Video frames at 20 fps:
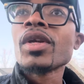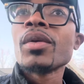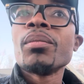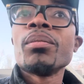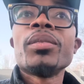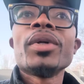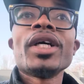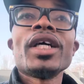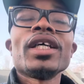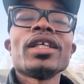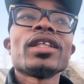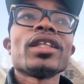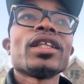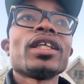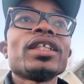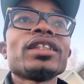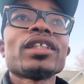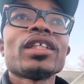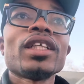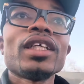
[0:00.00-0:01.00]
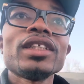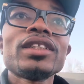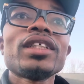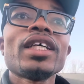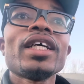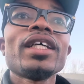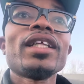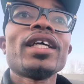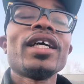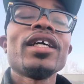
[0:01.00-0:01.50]
But let's
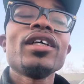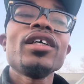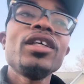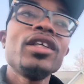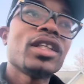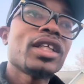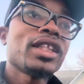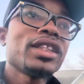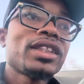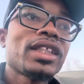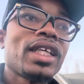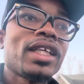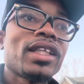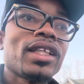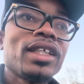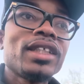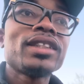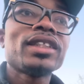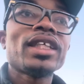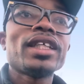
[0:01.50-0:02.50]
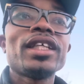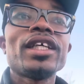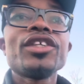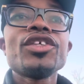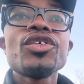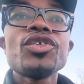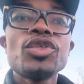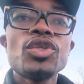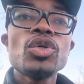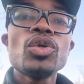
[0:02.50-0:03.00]
say that
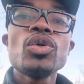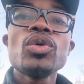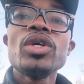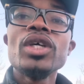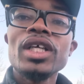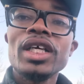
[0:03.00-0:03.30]
you do.